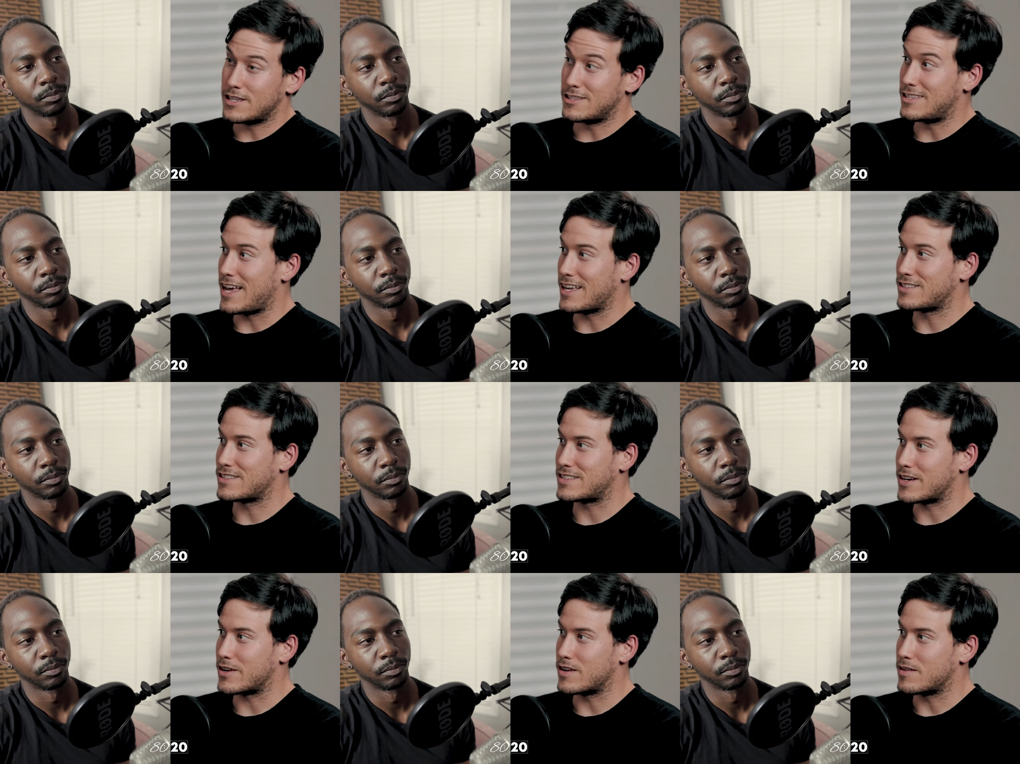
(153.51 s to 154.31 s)
Speaker 1: is
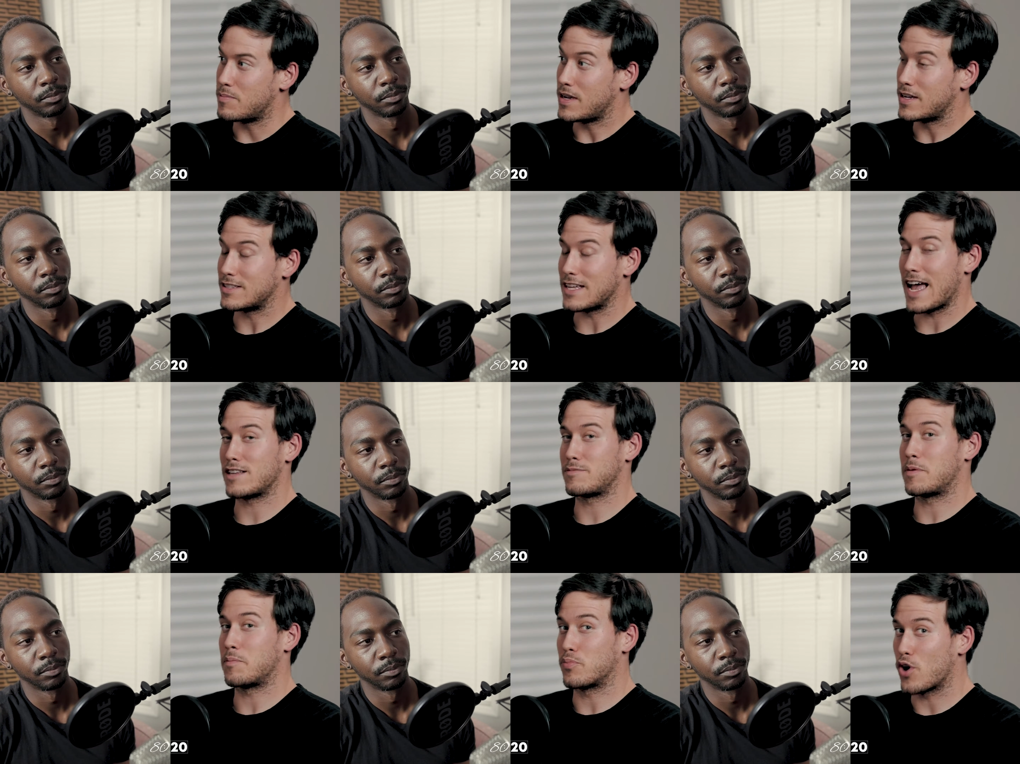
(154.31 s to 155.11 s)
necessary, because it
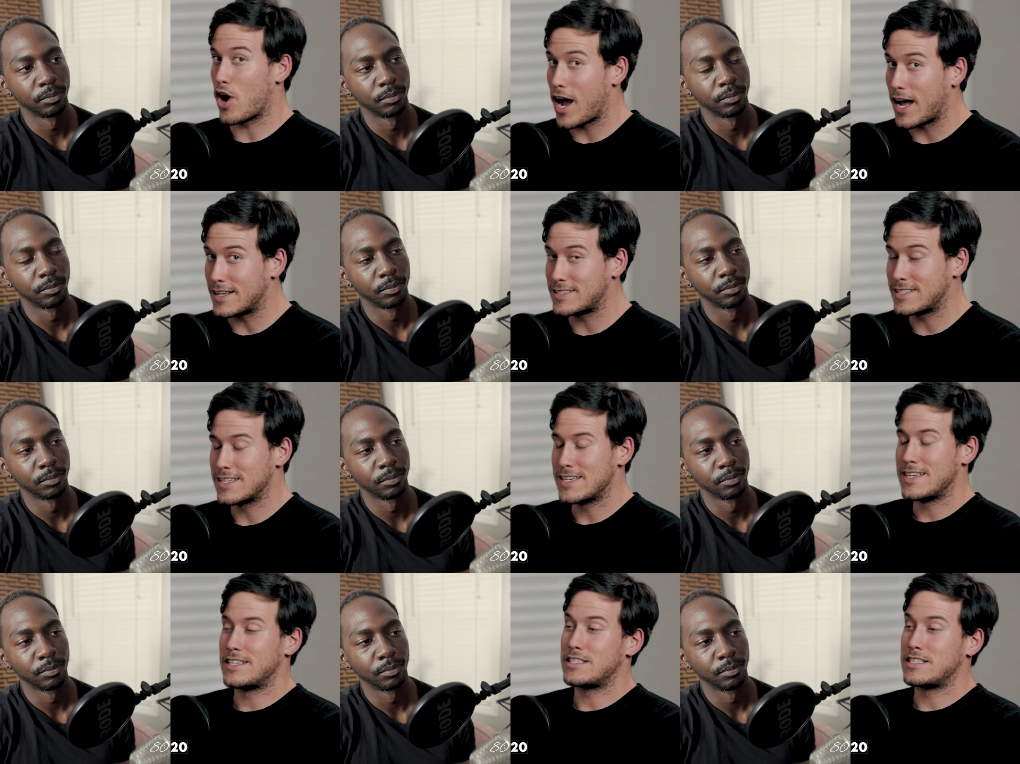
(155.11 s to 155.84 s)
has been brought